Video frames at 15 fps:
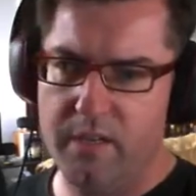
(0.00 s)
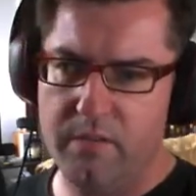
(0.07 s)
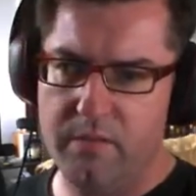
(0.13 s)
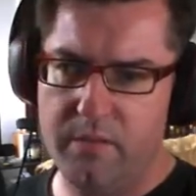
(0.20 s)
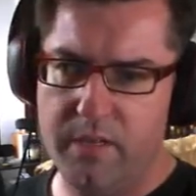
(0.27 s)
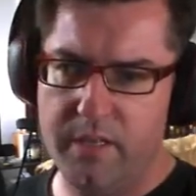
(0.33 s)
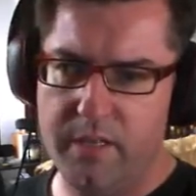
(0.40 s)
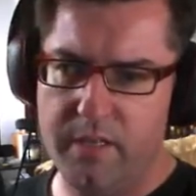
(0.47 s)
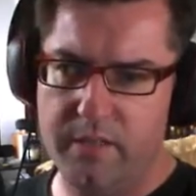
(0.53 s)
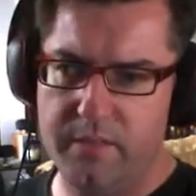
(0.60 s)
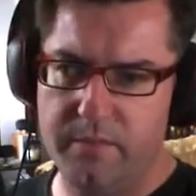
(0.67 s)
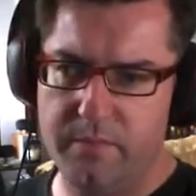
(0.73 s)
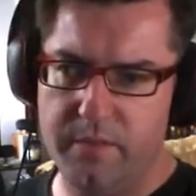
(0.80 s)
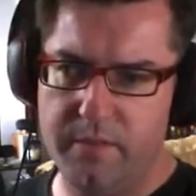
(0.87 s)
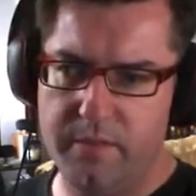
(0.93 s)
What
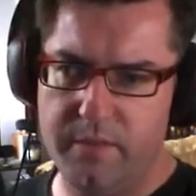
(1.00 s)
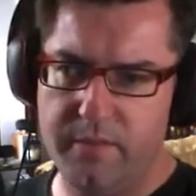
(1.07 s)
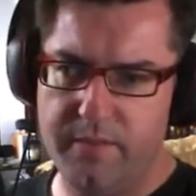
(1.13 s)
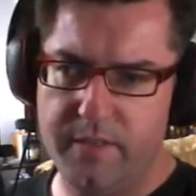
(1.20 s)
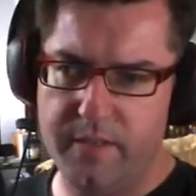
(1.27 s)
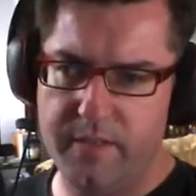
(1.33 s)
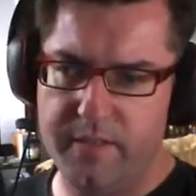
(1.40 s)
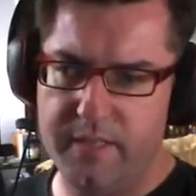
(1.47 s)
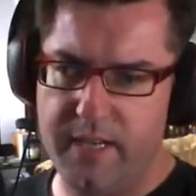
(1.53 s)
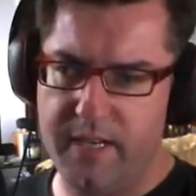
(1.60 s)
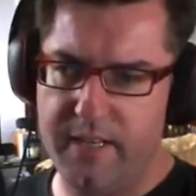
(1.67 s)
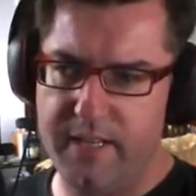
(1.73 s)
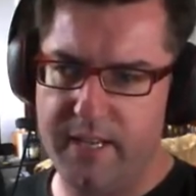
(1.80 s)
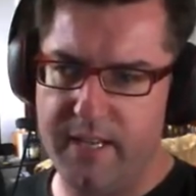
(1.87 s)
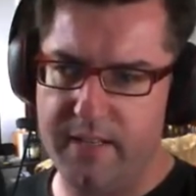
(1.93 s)
else? I wonder if there's
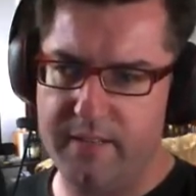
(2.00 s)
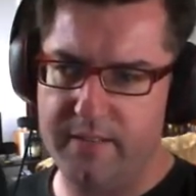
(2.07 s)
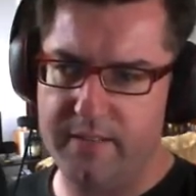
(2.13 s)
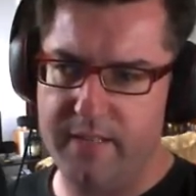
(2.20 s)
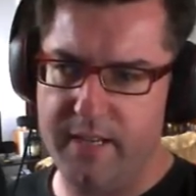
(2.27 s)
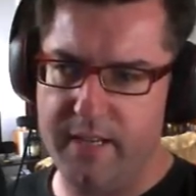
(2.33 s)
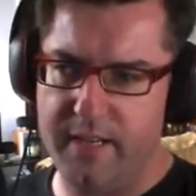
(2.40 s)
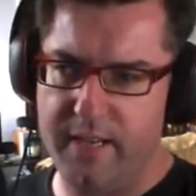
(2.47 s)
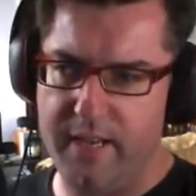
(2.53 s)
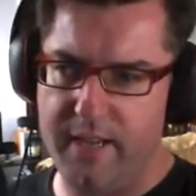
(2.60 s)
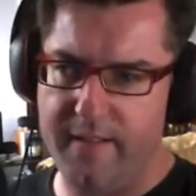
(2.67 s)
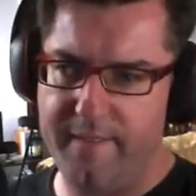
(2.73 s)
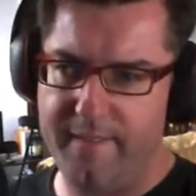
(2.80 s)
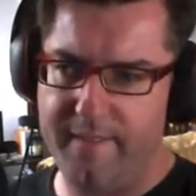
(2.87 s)
anything else down here.